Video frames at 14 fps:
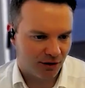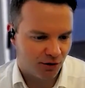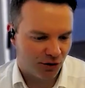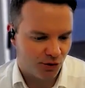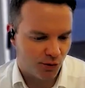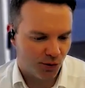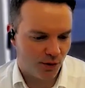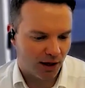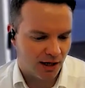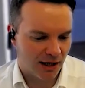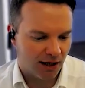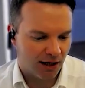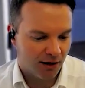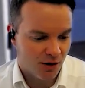who
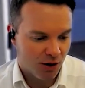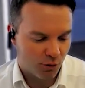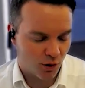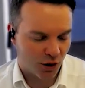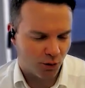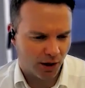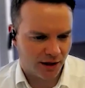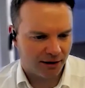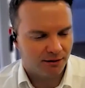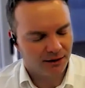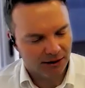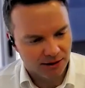uh, were quite